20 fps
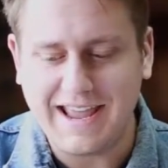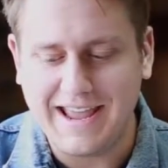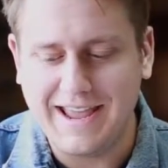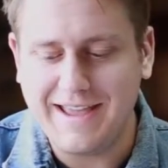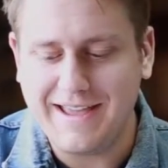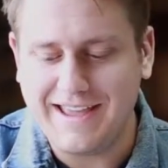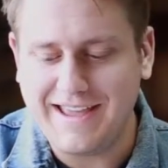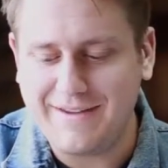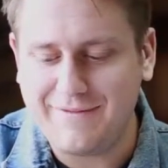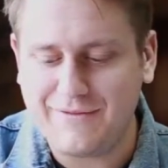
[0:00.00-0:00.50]

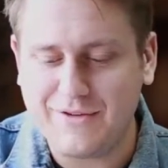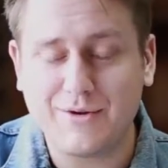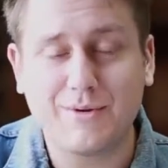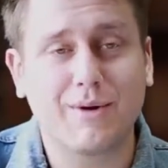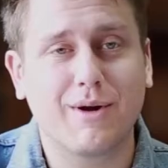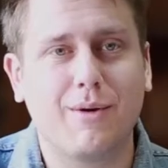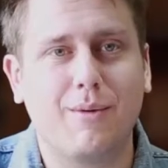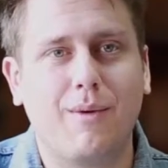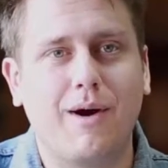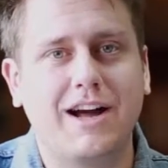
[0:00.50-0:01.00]
if you
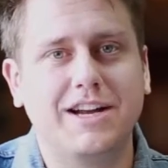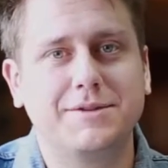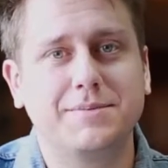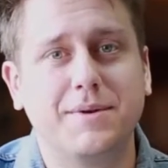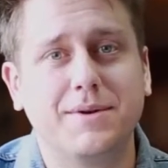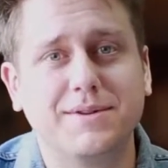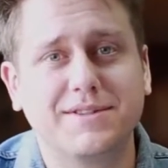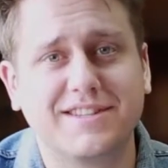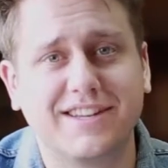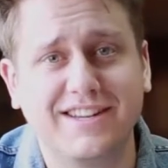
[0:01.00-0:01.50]
were a
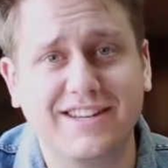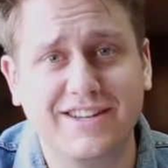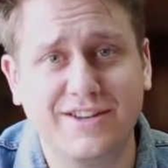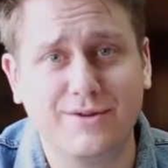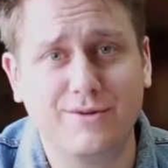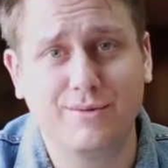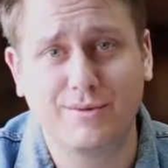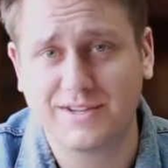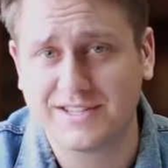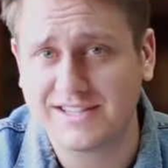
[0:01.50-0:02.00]
watchpost and
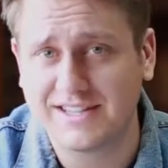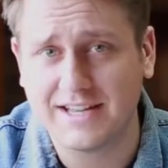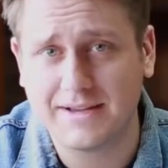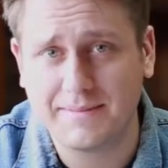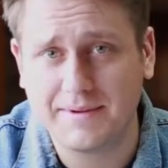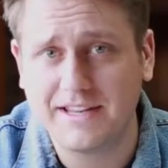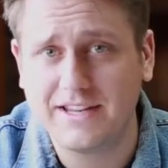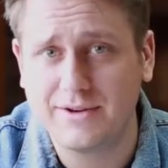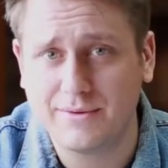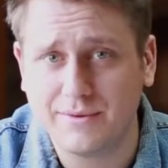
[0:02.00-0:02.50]
you were
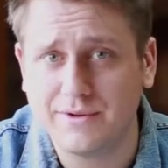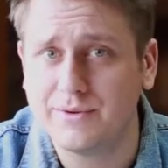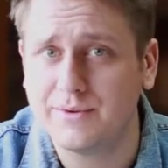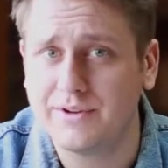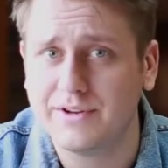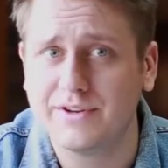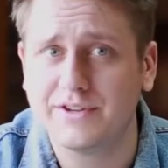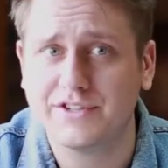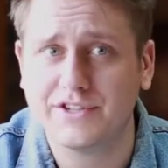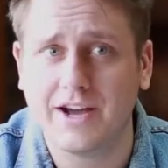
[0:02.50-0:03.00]
sleeping, you were
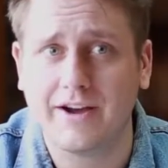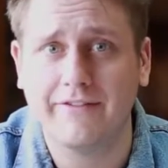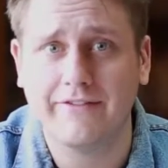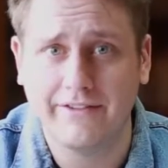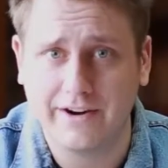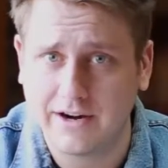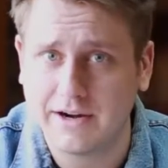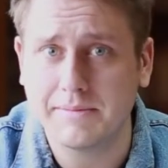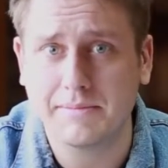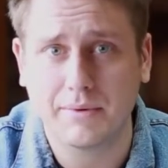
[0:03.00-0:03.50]
doing your
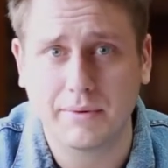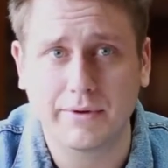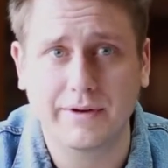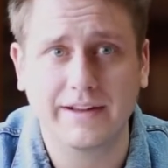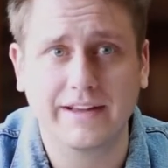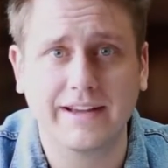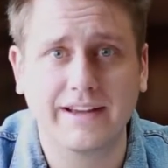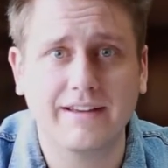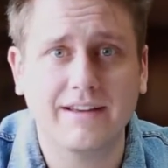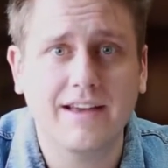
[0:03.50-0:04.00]
job very
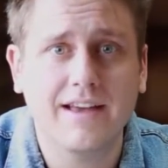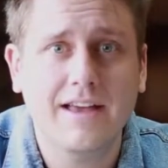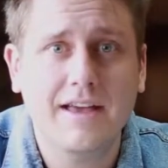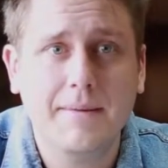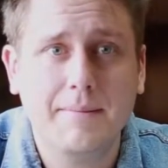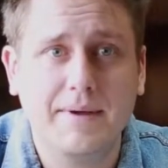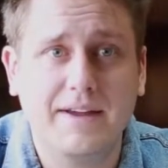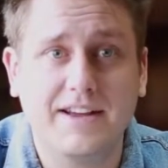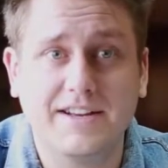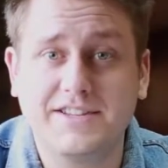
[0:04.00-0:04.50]
poorly
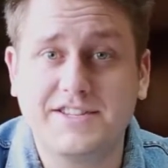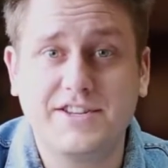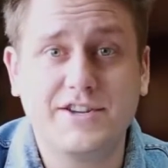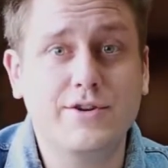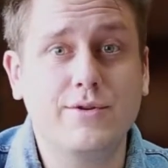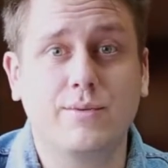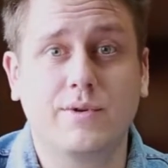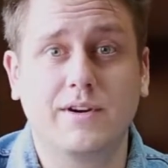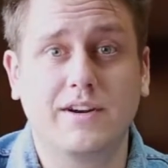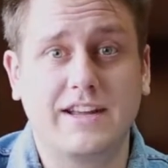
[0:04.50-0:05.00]
because
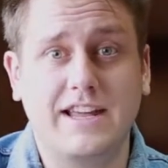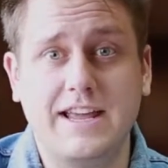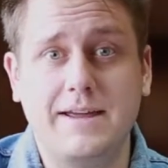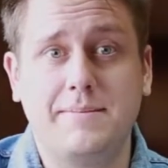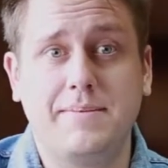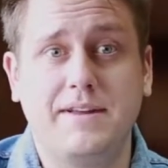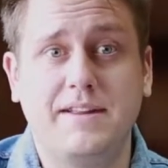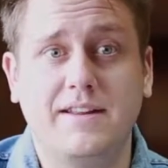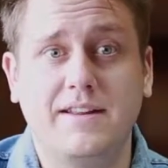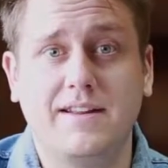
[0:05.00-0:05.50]
you weren't
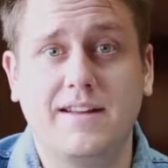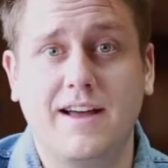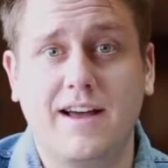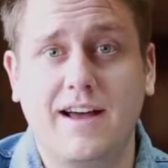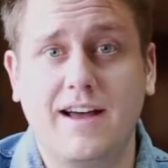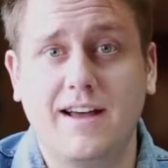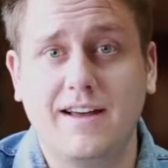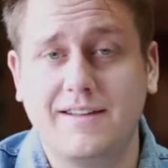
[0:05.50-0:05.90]
keeping,